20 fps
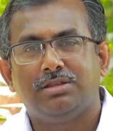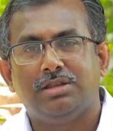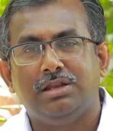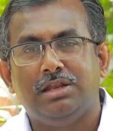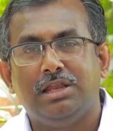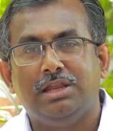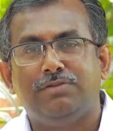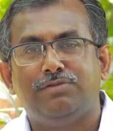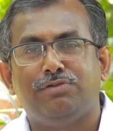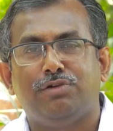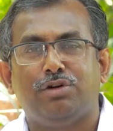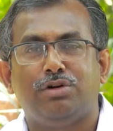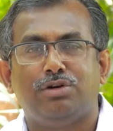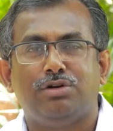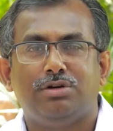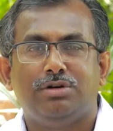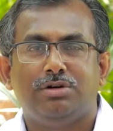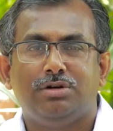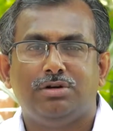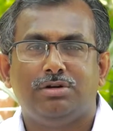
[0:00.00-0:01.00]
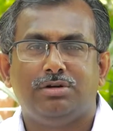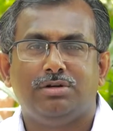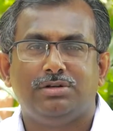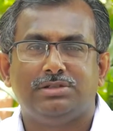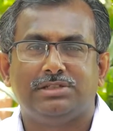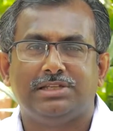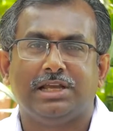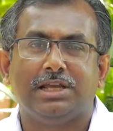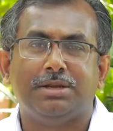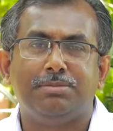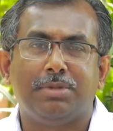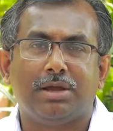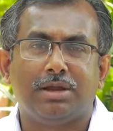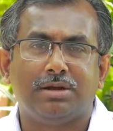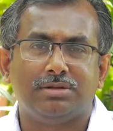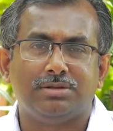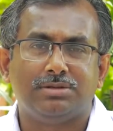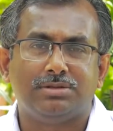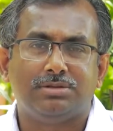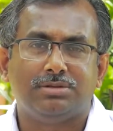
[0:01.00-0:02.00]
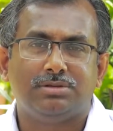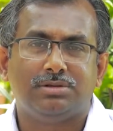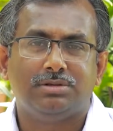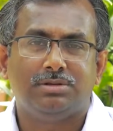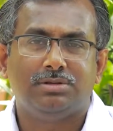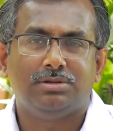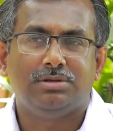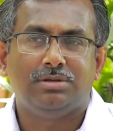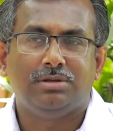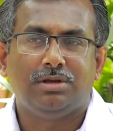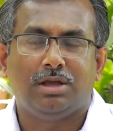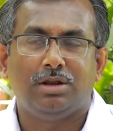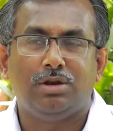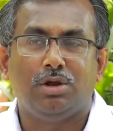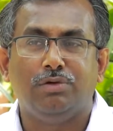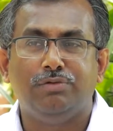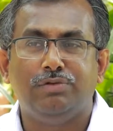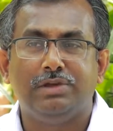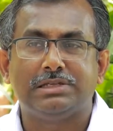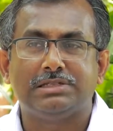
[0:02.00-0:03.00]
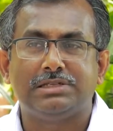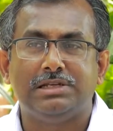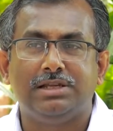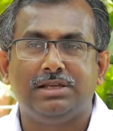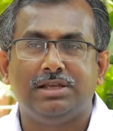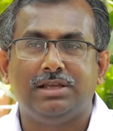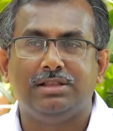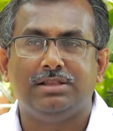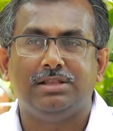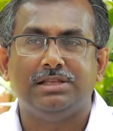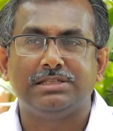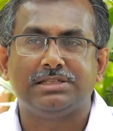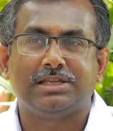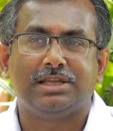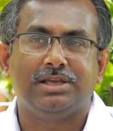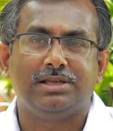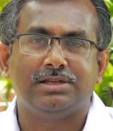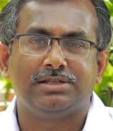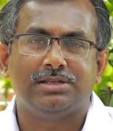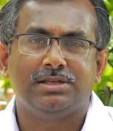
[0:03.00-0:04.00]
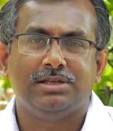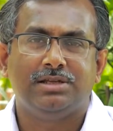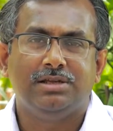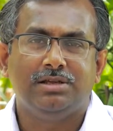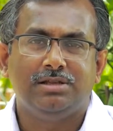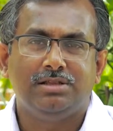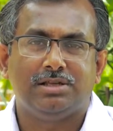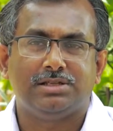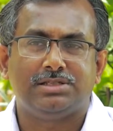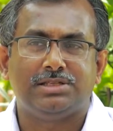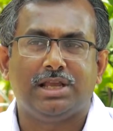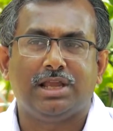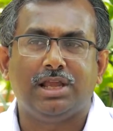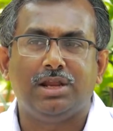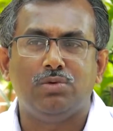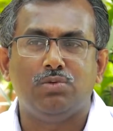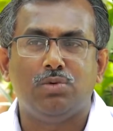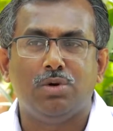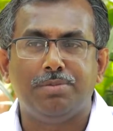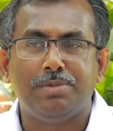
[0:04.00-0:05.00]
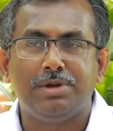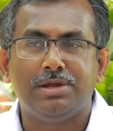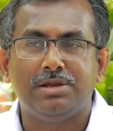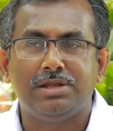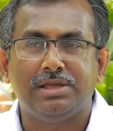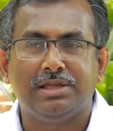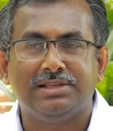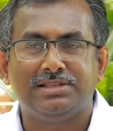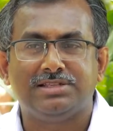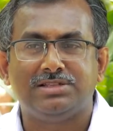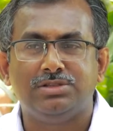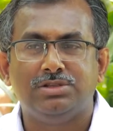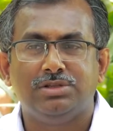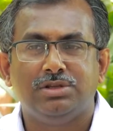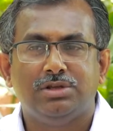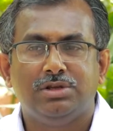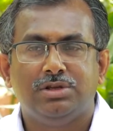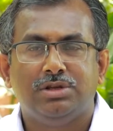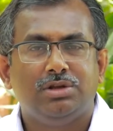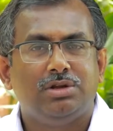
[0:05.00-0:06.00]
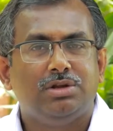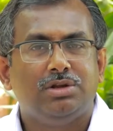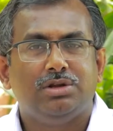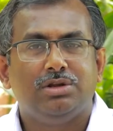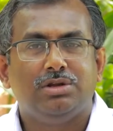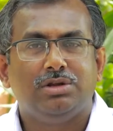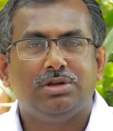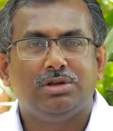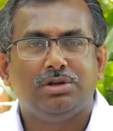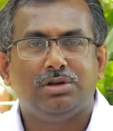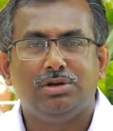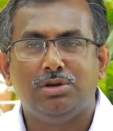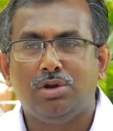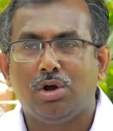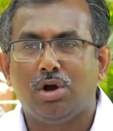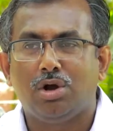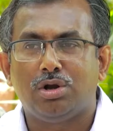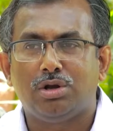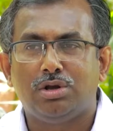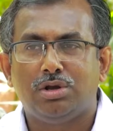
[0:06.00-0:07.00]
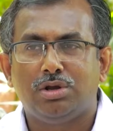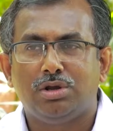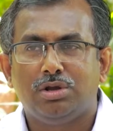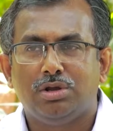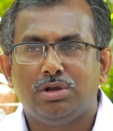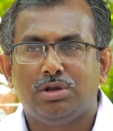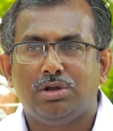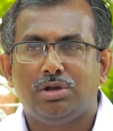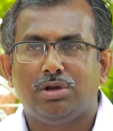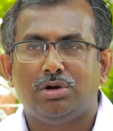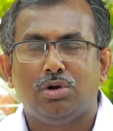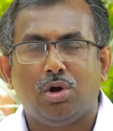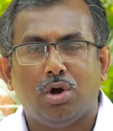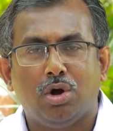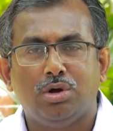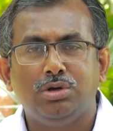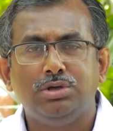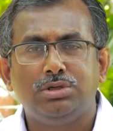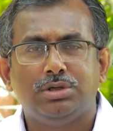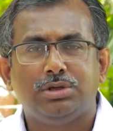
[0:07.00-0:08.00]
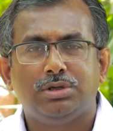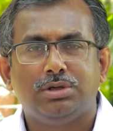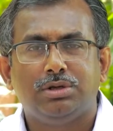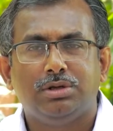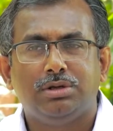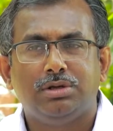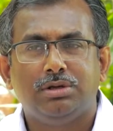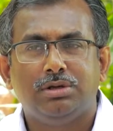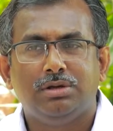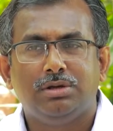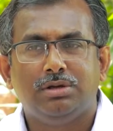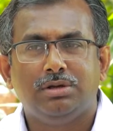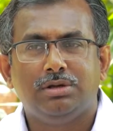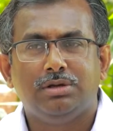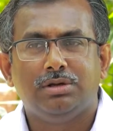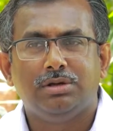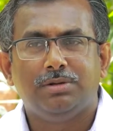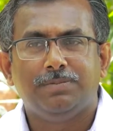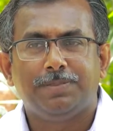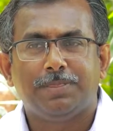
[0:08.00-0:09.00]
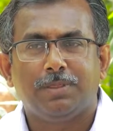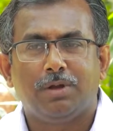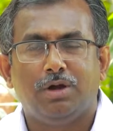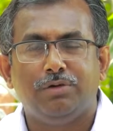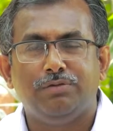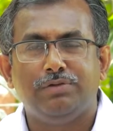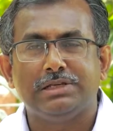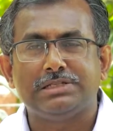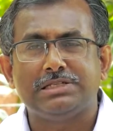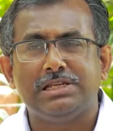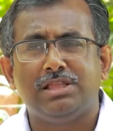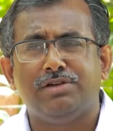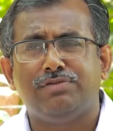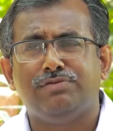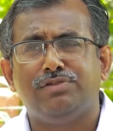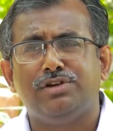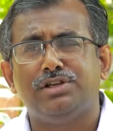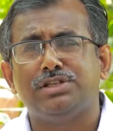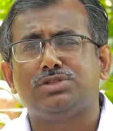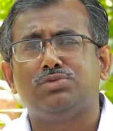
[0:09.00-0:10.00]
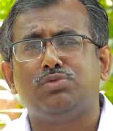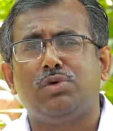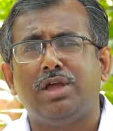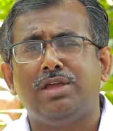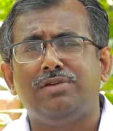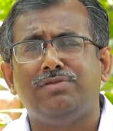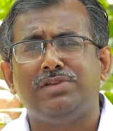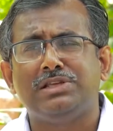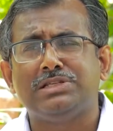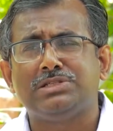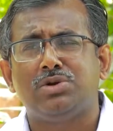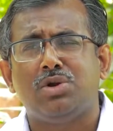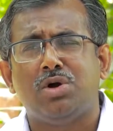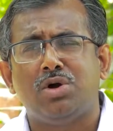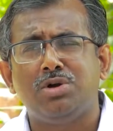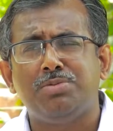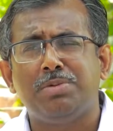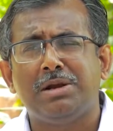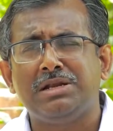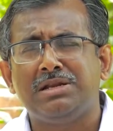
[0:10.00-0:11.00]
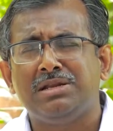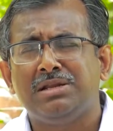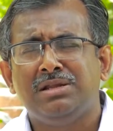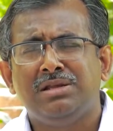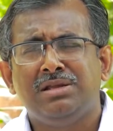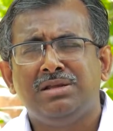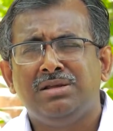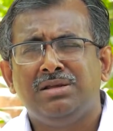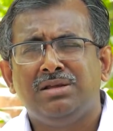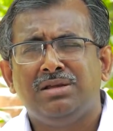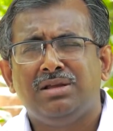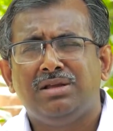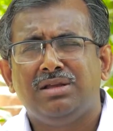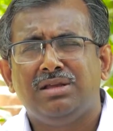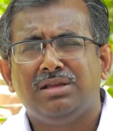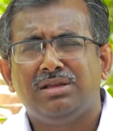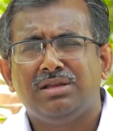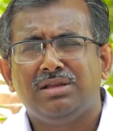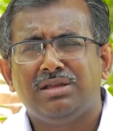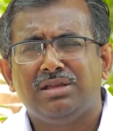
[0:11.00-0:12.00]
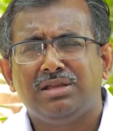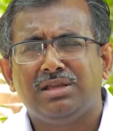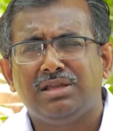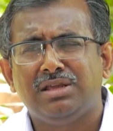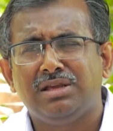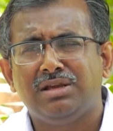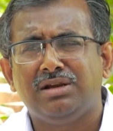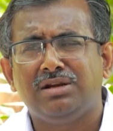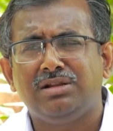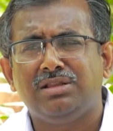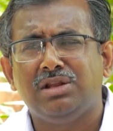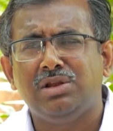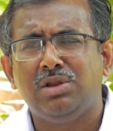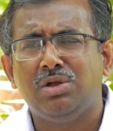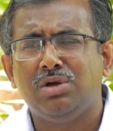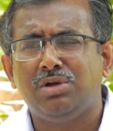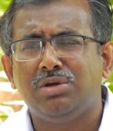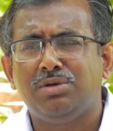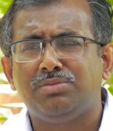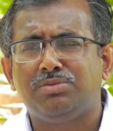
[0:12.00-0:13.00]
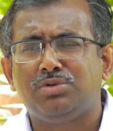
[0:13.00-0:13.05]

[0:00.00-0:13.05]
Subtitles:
the need for second marriage. And obviously in this case the second woman is not wronged. Obviously the first wife is wronged, but here the